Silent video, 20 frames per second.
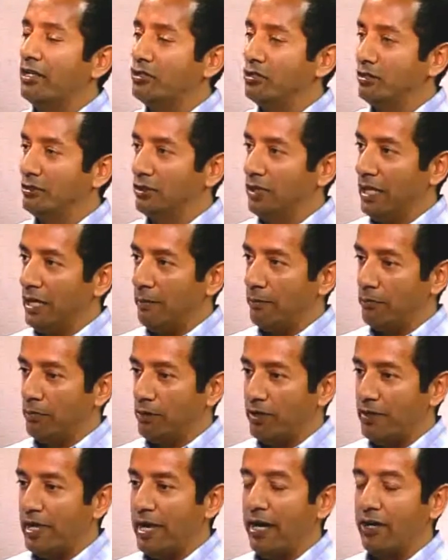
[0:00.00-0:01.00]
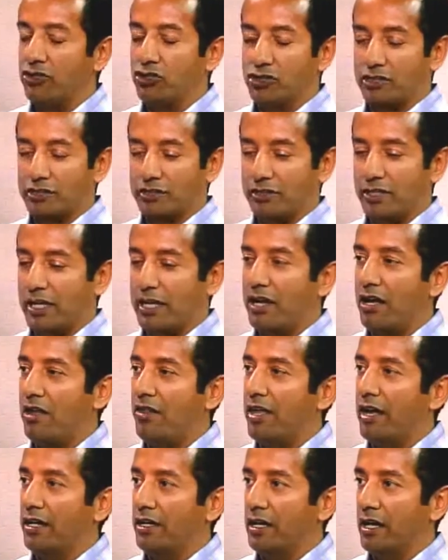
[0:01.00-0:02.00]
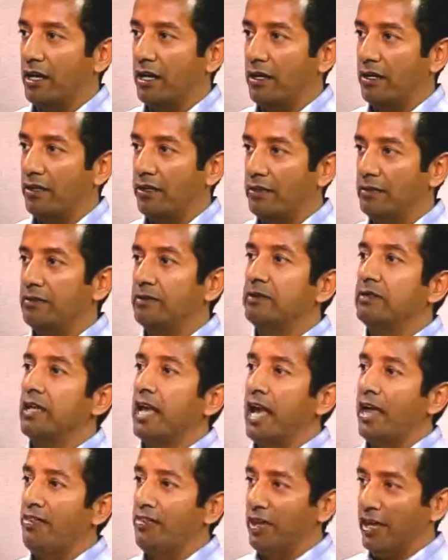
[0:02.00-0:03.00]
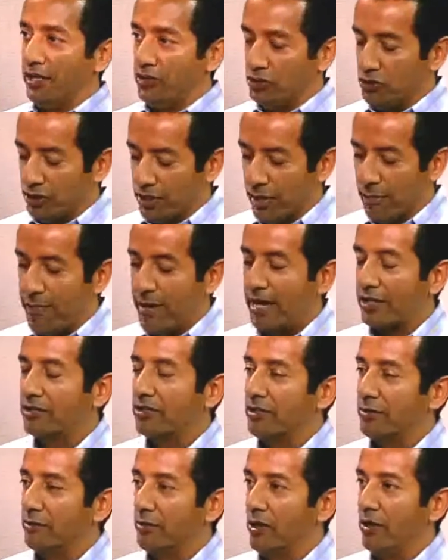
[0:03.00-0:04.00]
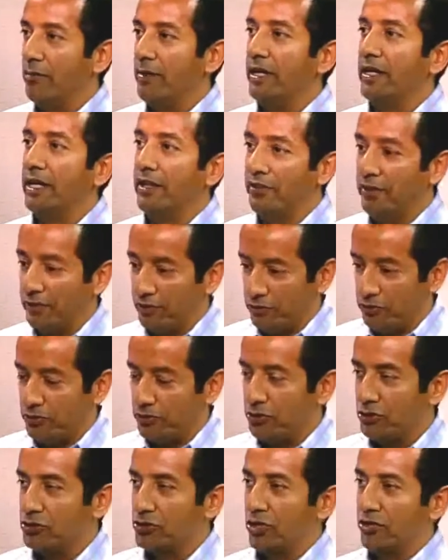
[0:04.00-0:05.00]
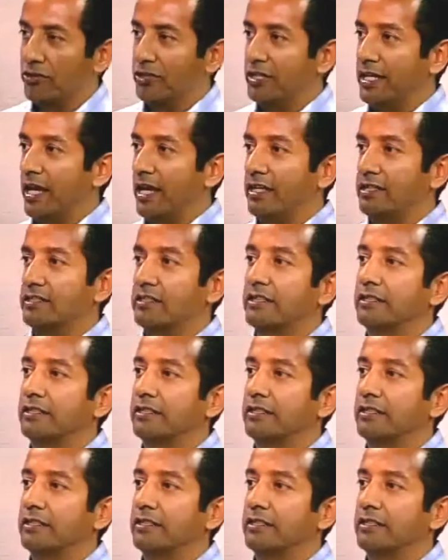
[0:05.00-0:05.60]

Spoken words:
as you breathe out, just let all that go. And then you come back to the moment, and then you start the test.